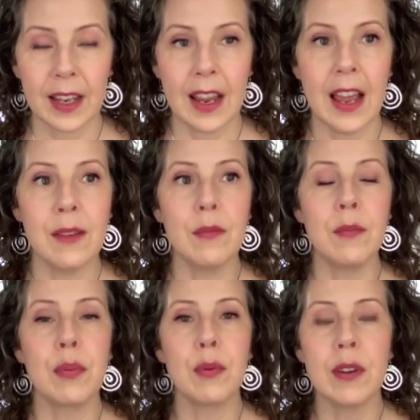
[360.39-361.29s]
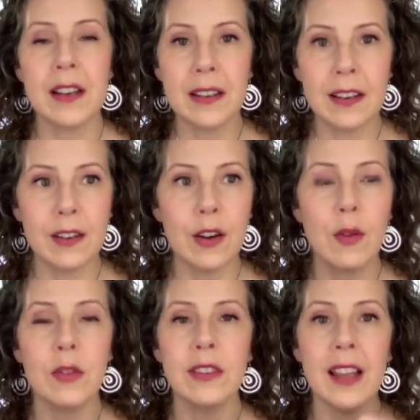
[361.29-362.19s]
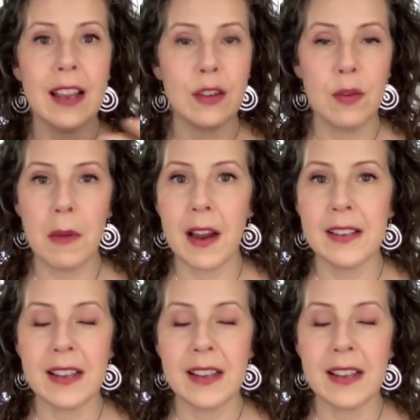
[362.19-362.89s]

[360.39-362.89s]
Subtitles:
and let your mind